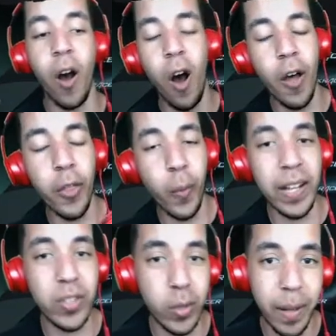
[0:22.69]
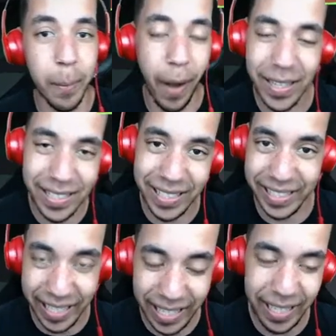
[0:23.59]
all the way to Nimbasa
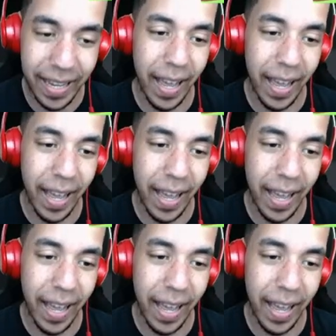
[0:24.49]
City